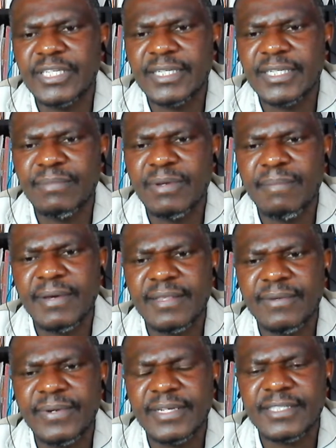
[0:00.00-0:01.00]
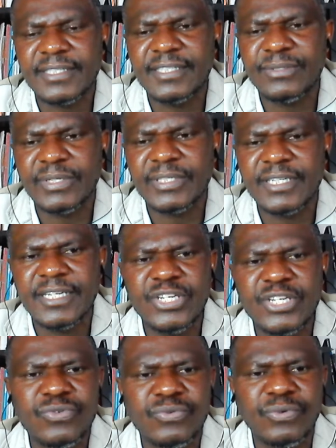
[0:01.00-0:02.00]
Remember, it was an
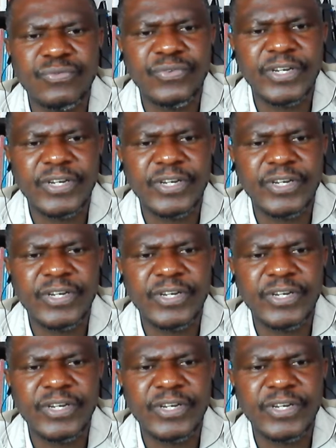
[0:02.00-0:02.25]
issue of